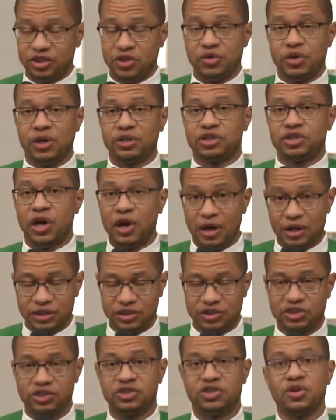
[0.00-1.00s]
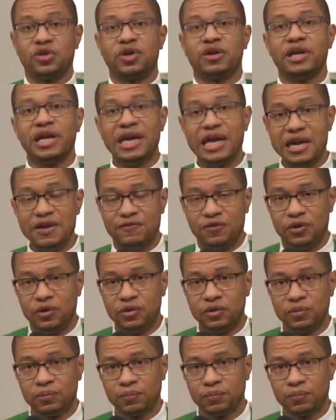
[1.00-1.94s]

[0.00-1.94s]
to their taunts and to their evil,